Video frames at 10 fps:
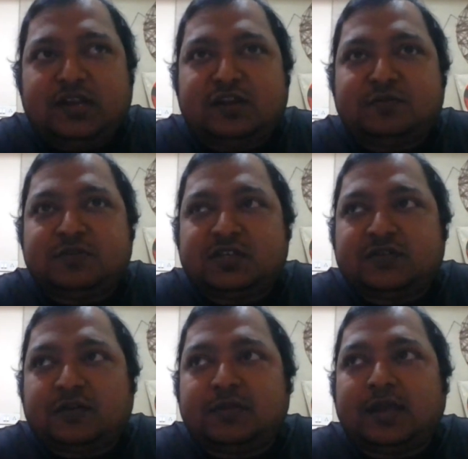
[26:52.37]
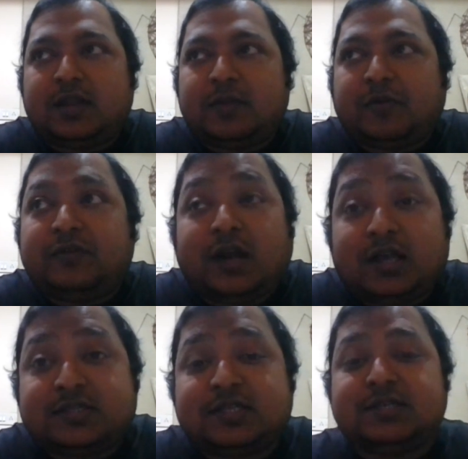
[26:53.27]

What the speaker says: their numbers from the help of the casting